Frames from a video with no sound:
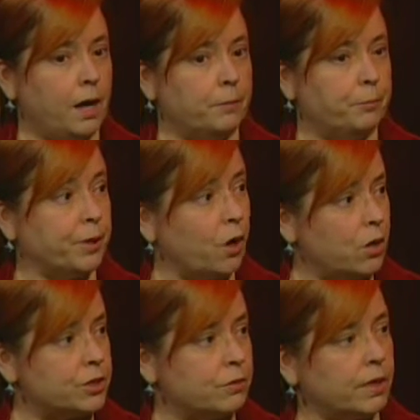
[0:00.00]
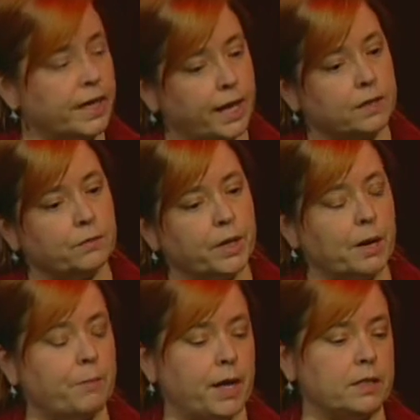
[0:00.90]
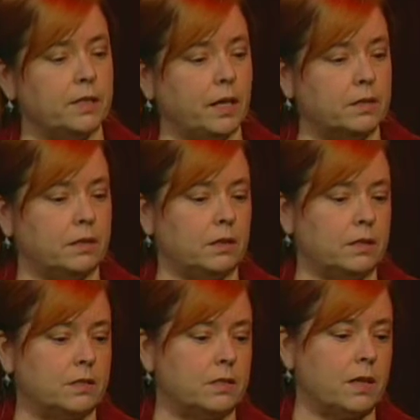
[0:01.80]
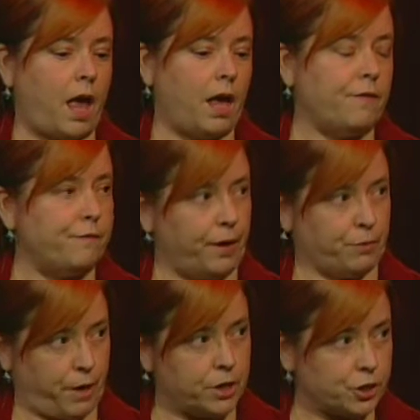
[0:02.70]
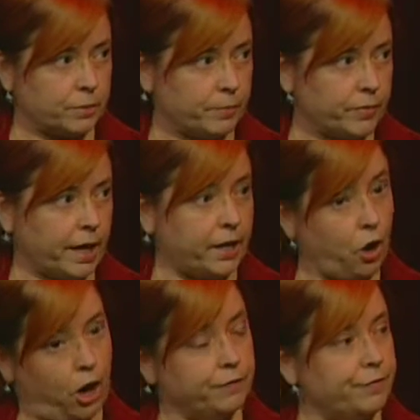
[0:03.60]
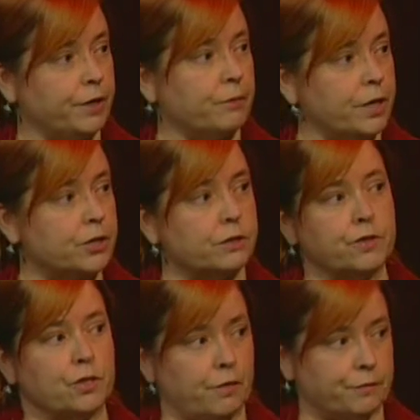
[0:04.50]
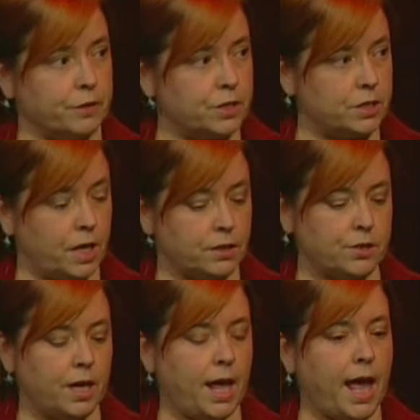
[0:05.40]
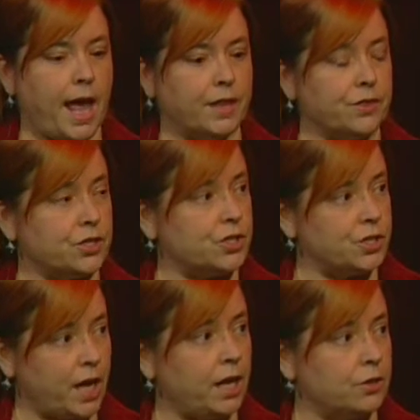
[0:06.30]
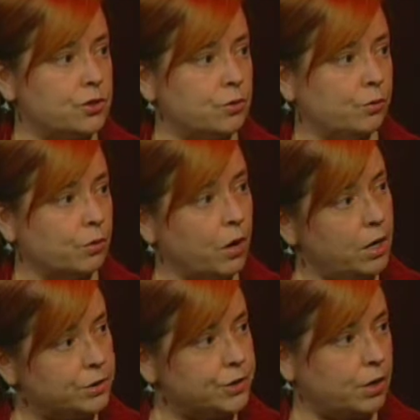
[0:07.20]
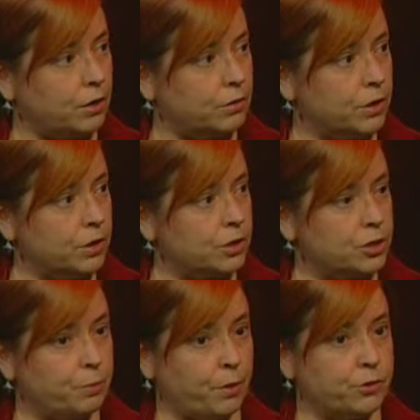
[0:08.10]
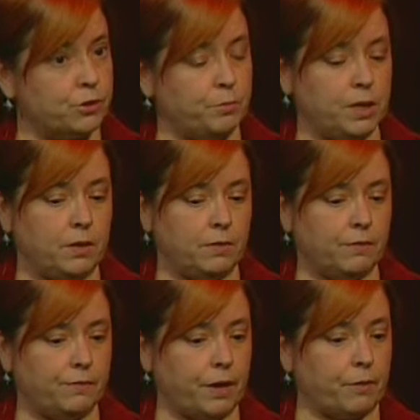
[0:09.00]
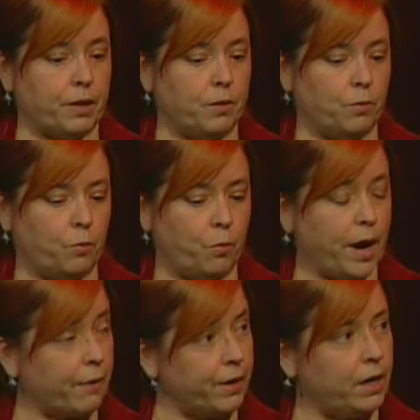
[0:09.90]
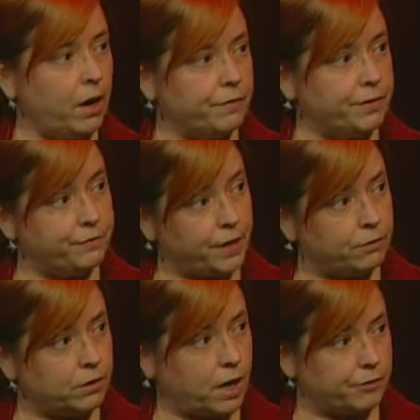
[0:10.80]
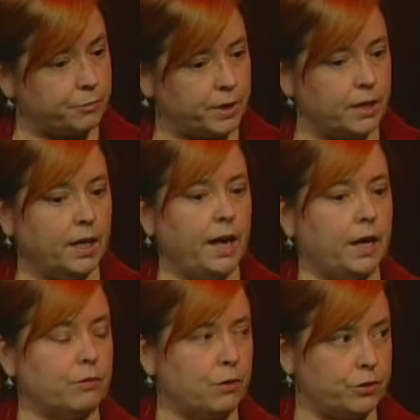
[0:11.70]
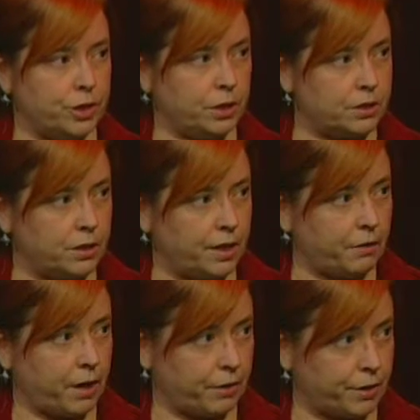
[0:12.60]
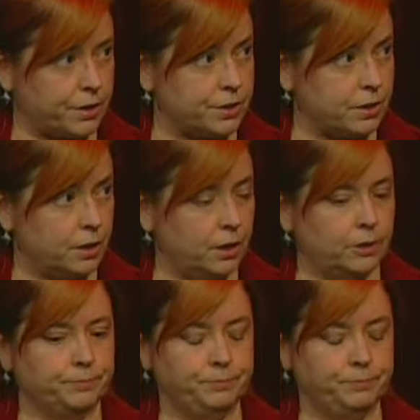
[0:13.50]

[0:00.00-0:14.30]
But also, again, we come back to the idea that this is a federation, a confederation of sovereign states. And the states were also supposed to be very wary of the federal government encroaching into their areas. Mm-hmm.